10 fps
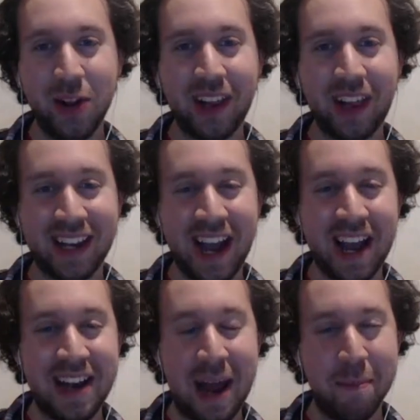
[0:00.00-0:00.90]
look like a
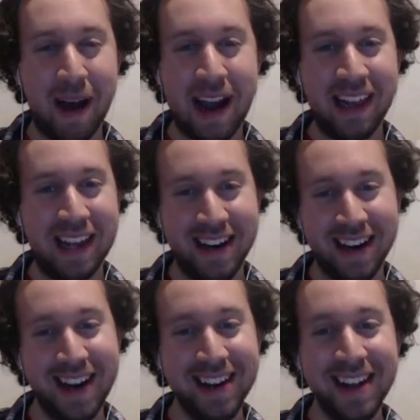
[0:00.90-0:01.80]
goddamn pilot.
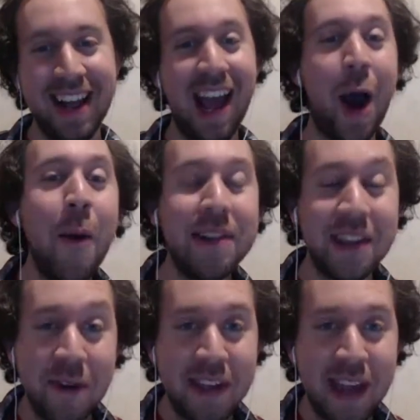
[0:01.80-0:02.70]
Oh, is
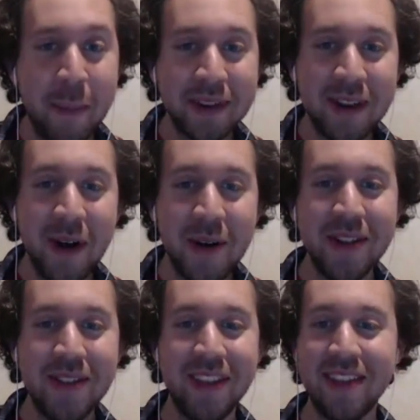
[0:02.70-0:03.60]
it for the episode?
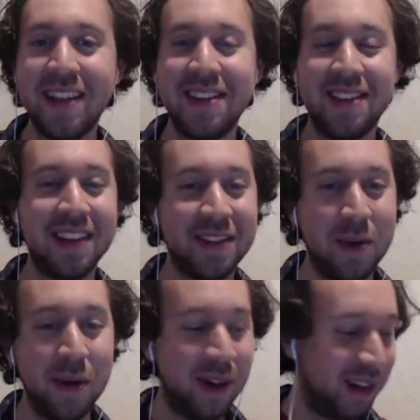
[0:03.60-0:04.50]
That's
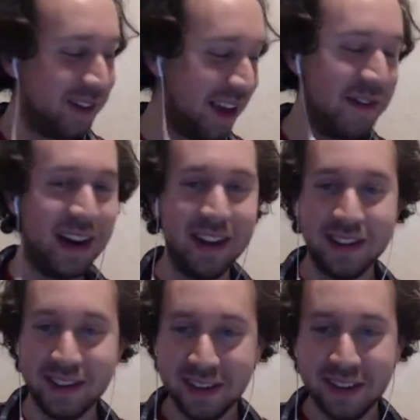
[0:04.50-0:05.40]
cool. It is.